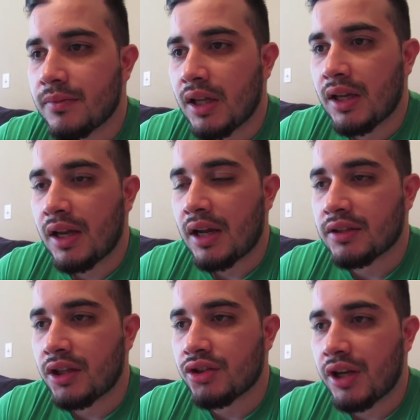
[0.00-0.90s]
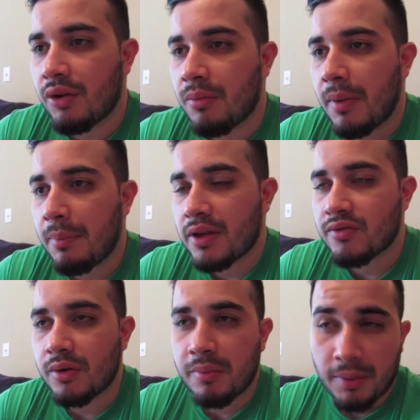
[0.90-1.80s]
And then I started training with my best
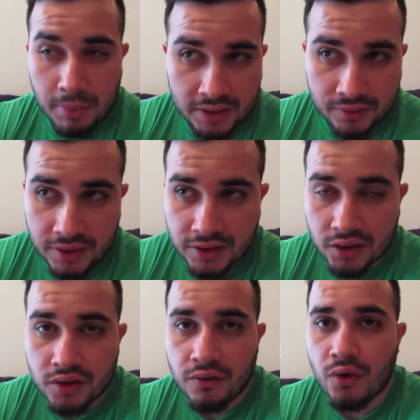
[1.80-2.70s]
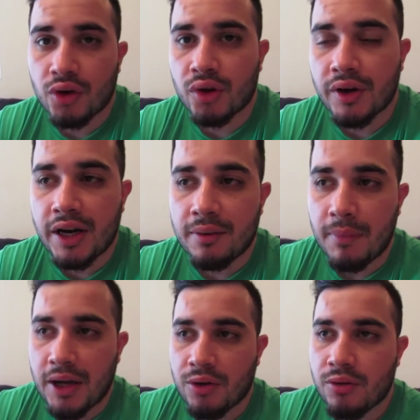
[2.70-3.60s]
friend. We've been best friends since the fourth grade,
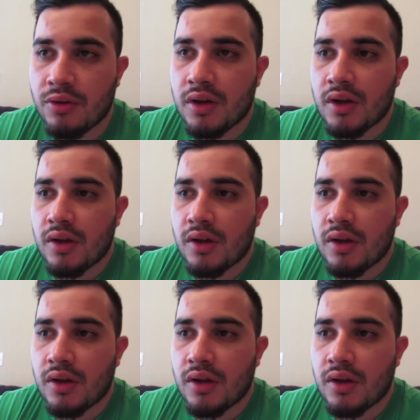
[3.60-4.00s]
Michael.